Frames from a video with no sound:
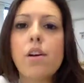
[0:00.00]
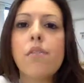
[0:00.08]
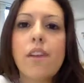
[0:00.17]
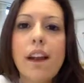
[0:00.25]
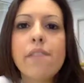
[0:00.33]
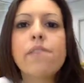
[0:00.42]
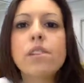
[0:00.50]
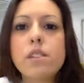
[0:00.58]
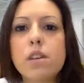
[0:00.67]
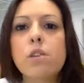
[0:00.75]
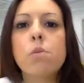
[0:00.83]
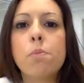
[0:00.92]
of every
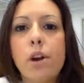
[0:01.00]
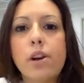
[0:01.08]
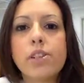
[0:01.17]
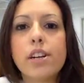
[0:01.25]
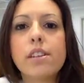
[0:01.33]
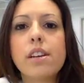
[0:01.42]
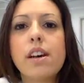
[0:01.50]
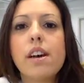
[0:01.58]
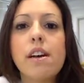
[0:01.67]
single project,